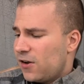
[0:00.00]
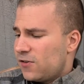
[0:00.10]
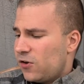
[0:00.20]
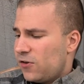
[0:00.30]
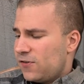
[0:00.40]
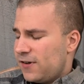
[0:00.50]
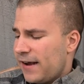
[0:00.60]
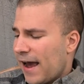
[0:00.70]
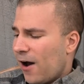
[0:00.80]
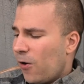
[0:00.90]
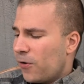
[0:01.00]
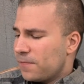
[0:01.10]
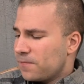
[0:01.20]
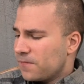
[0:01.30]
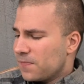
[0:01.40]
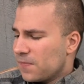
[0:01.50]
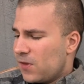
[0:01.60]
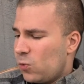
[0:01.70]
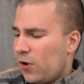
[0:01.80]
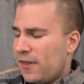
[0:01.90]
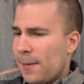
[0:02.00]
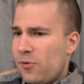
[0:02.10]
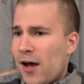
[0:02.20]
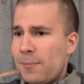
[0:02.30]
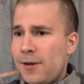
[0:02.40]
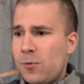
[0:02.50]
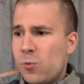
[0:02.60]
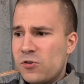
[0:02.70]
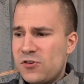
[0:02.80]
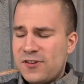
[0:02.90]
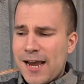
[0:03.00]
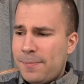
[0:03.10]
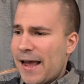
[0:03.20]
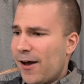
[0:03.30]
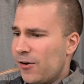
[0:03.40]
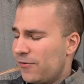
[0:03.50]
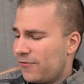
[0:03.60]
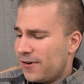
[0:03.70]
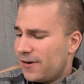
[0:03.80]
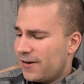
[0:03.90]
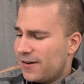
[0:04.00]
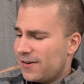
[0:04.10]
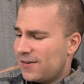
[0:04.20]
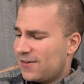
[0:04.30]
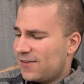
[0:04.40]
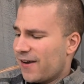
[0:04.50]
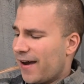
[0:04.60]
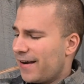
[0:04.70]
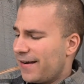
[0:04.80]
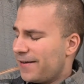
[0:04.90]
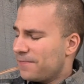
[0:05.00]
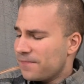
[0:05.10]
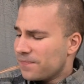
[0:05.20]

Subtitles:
So you see how the way that Black people were just kept out of society